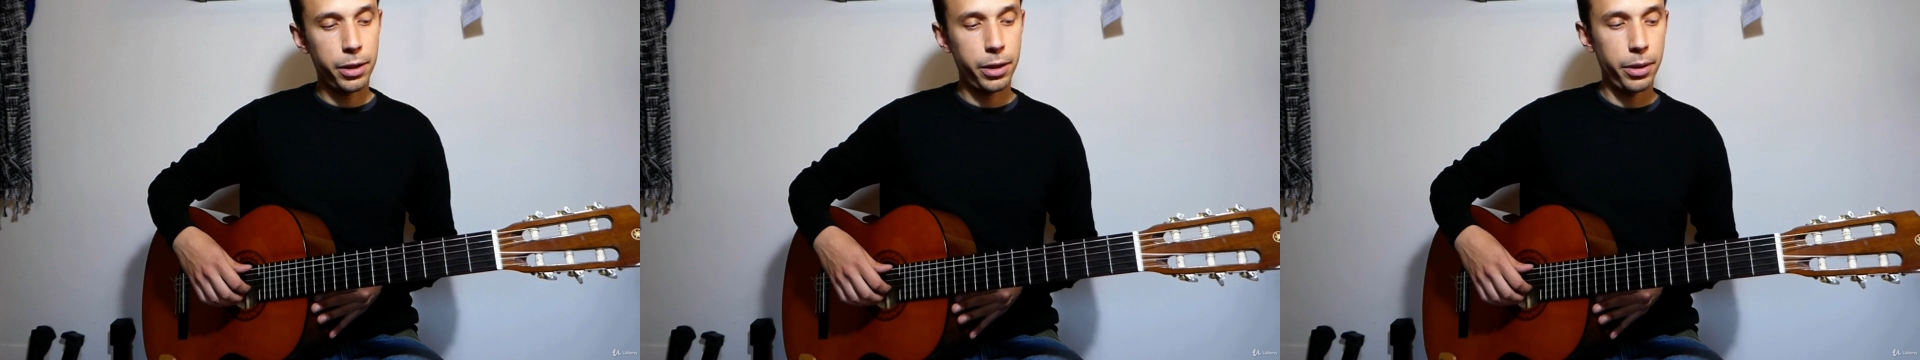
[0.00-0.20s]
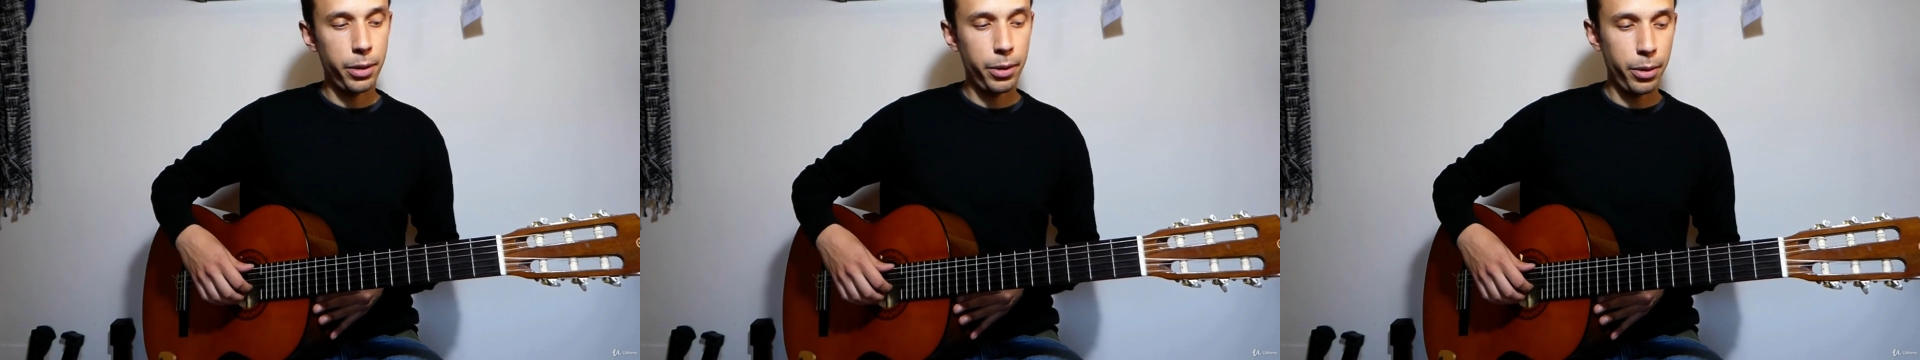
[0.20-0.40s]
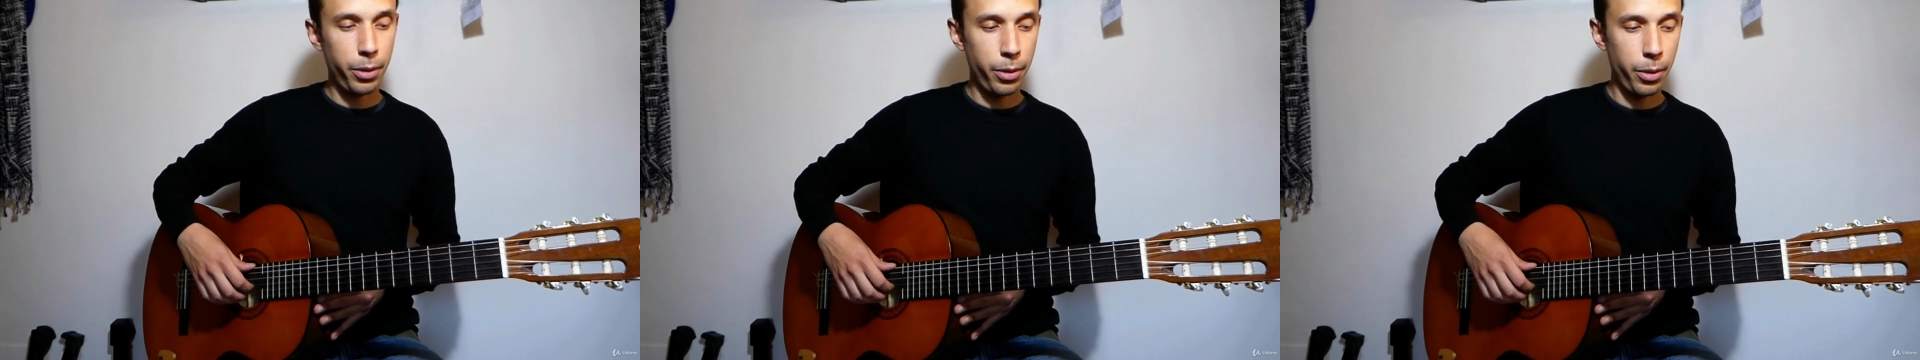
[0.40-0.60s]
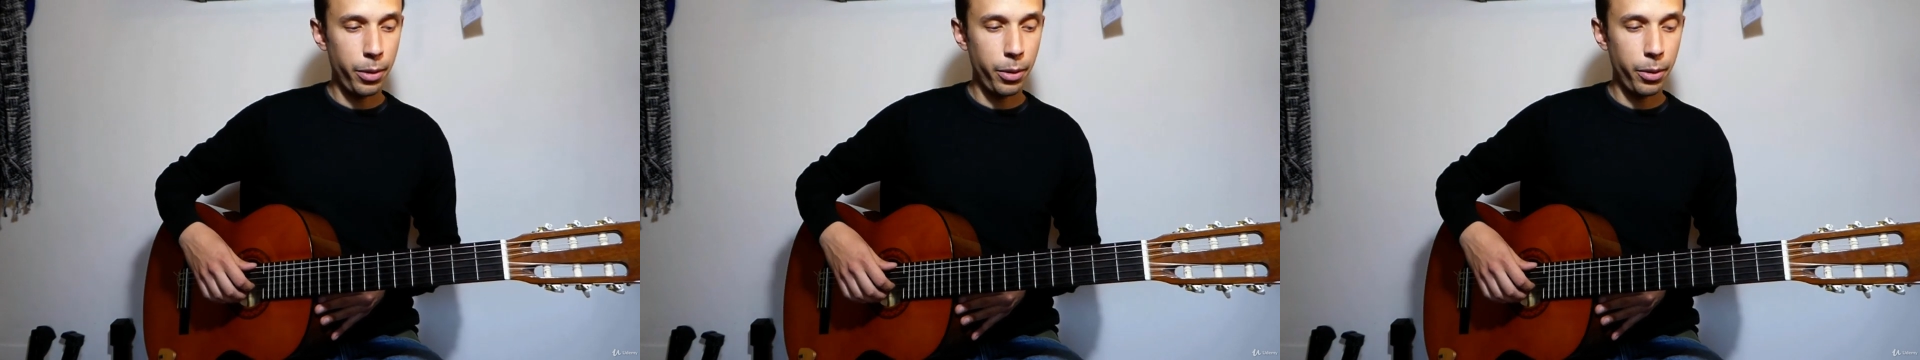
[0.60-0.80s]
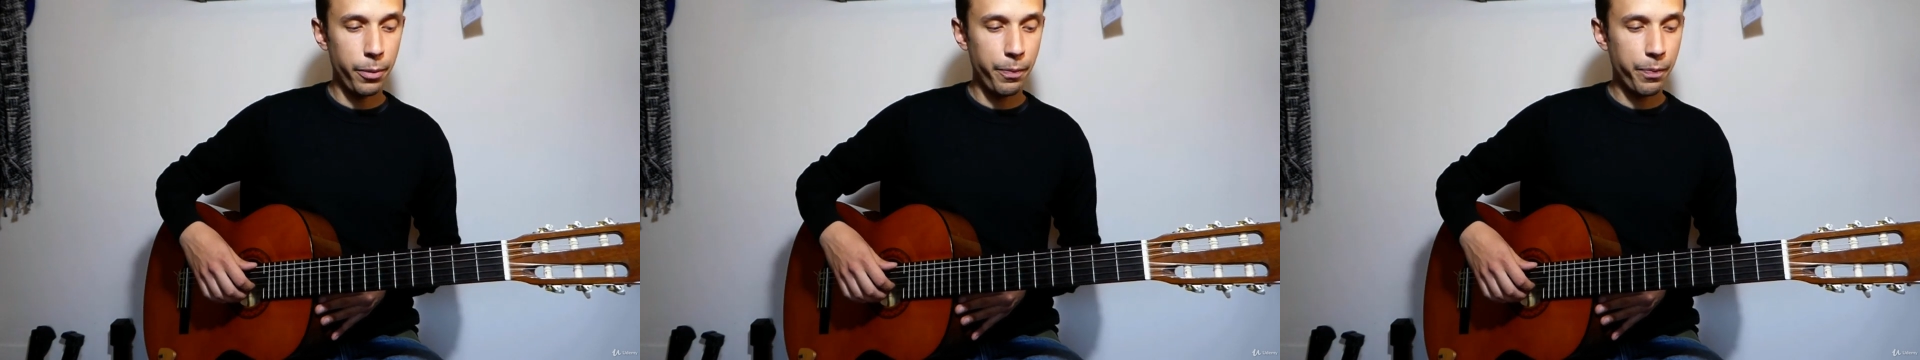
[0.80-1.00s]

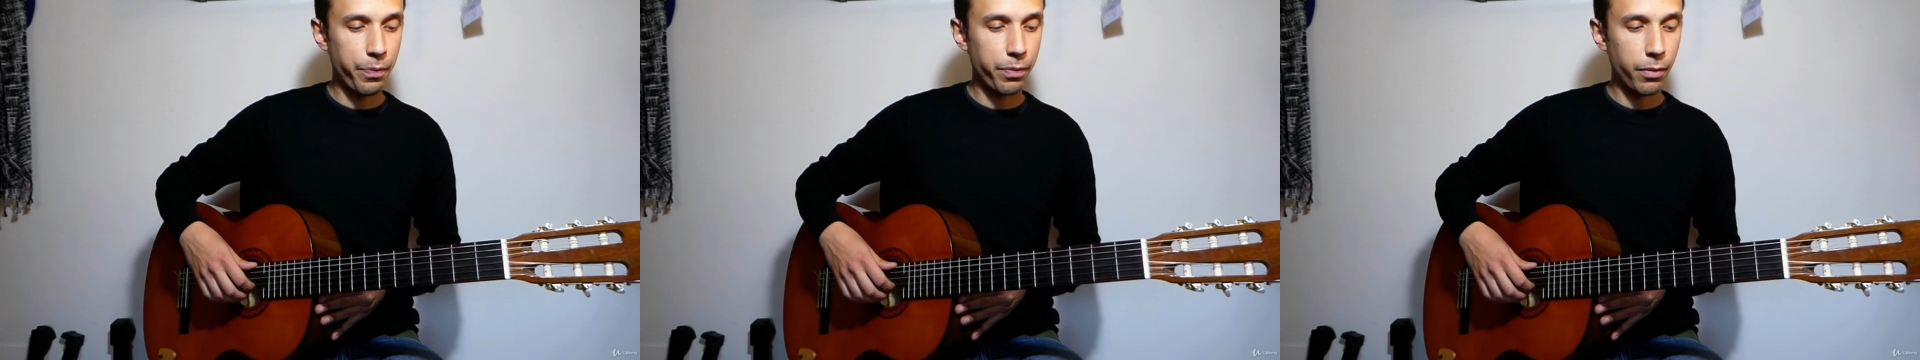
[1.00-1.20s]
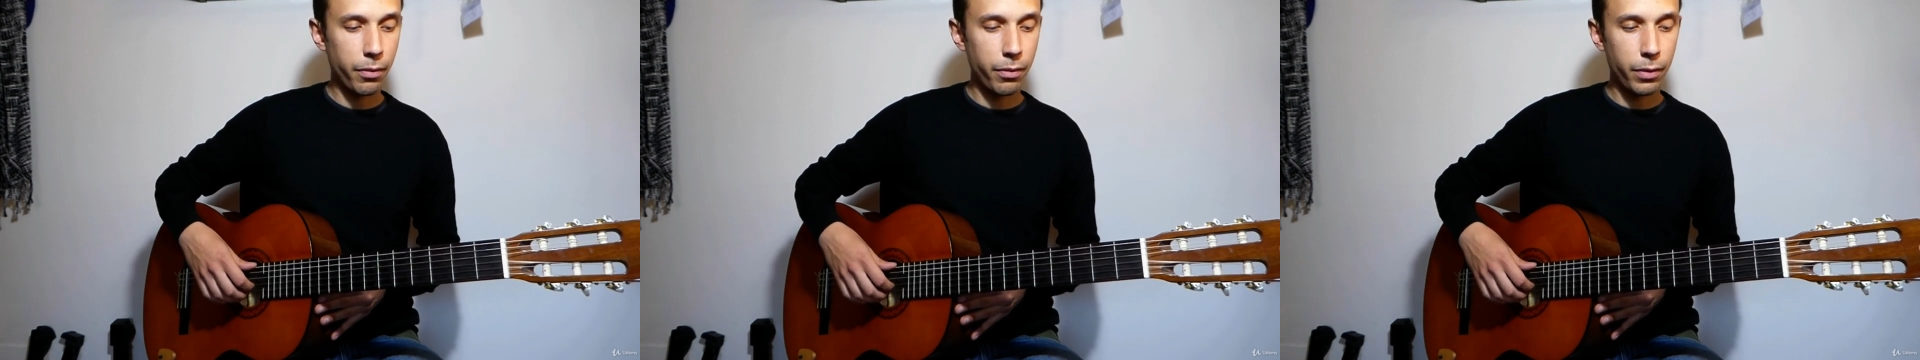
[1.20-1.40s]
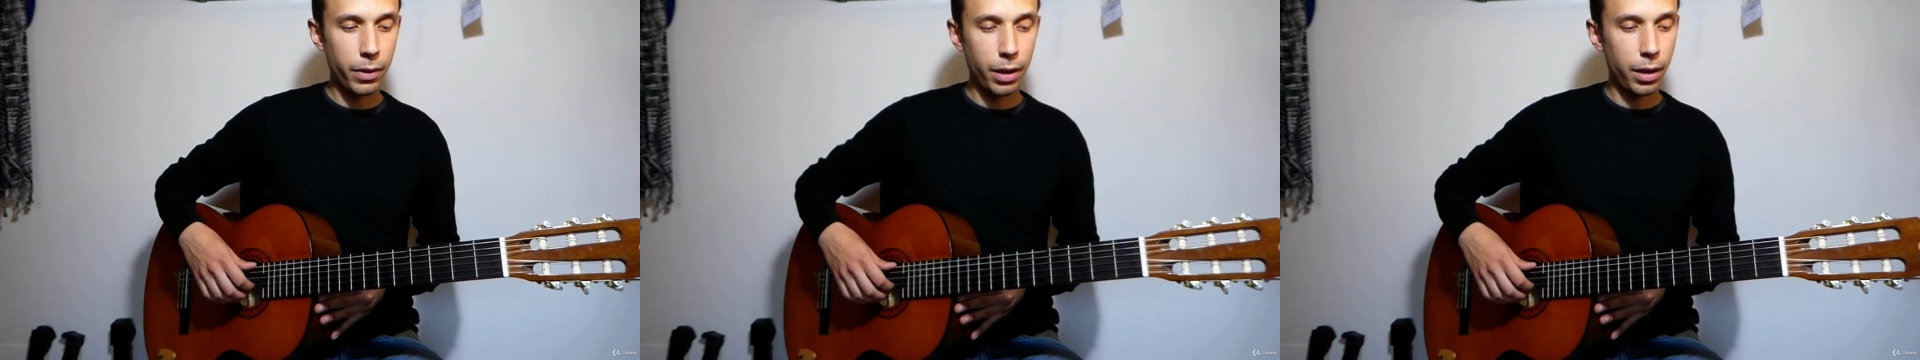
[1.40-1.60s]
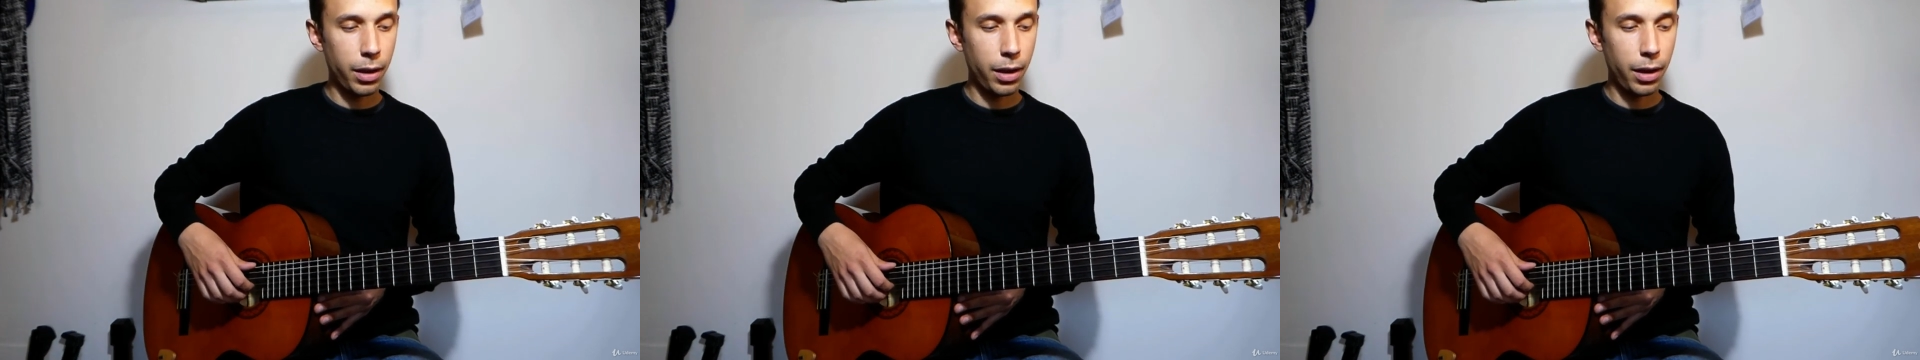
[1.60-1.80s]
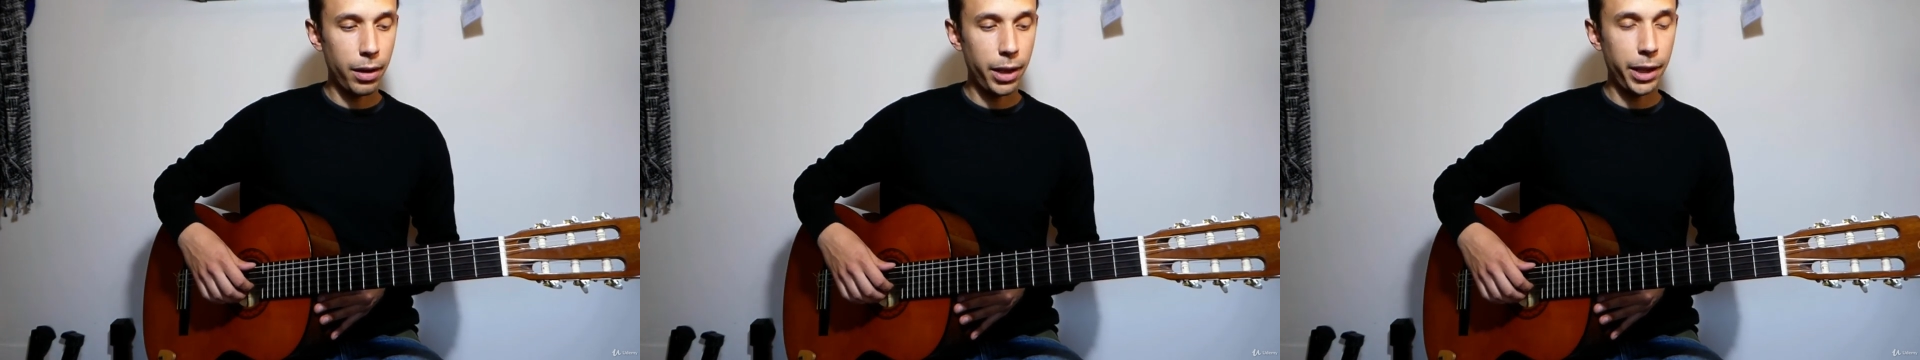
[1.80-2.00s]
to
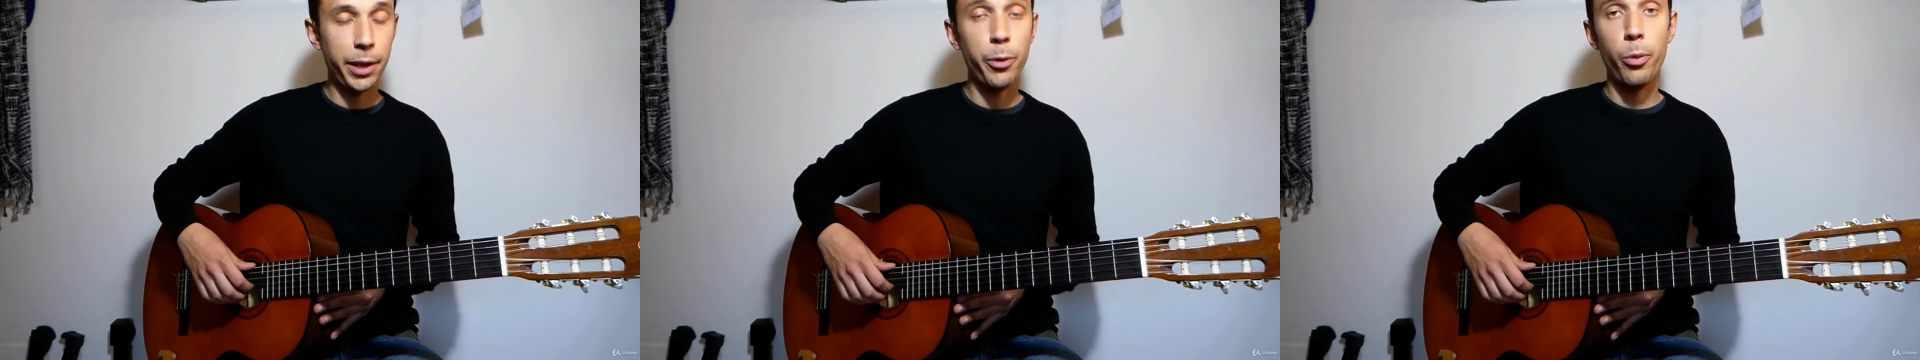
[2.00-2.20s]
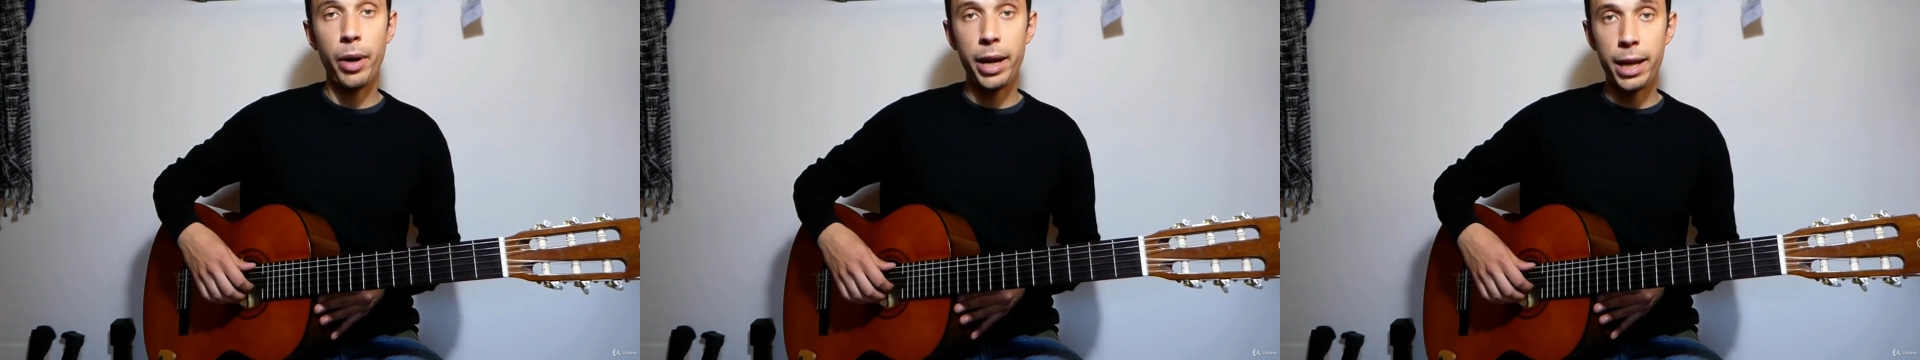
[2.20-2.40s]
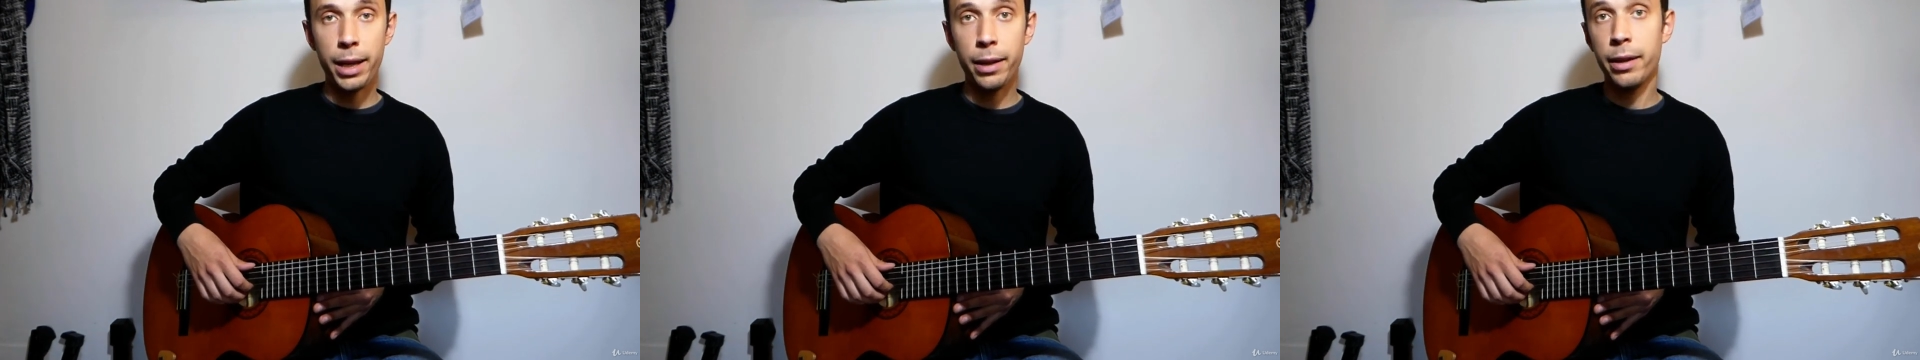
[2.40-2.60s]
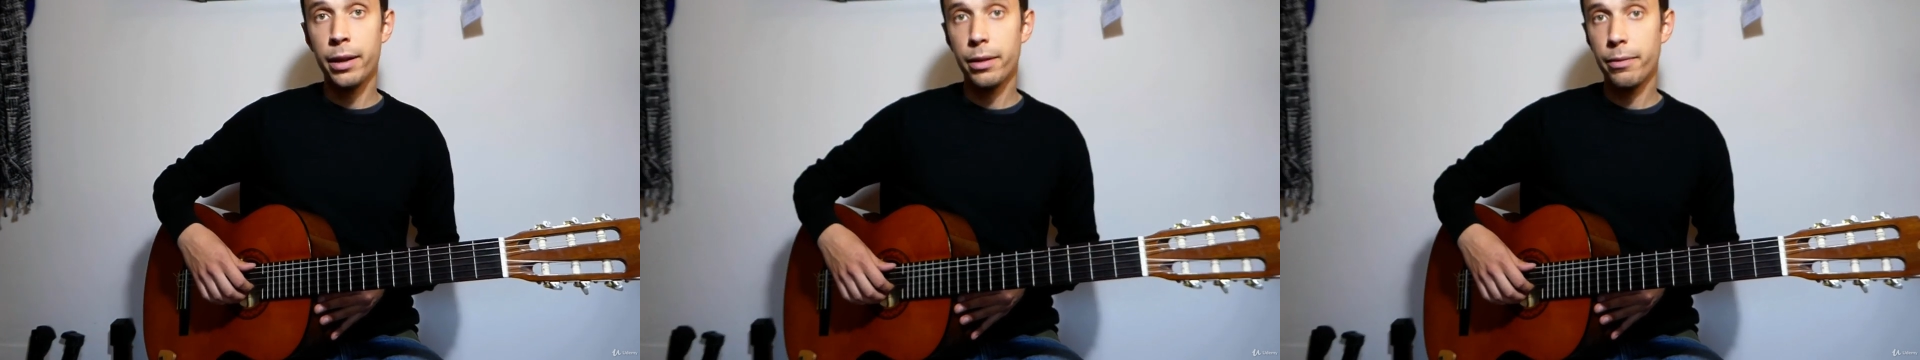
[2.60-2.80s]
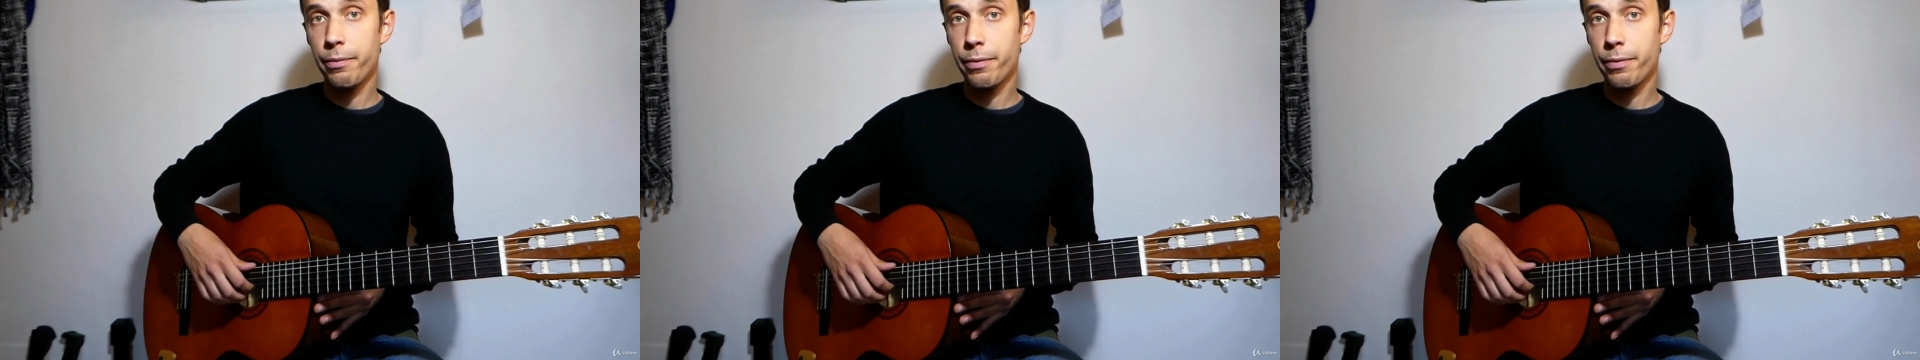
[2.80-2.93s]
let it ring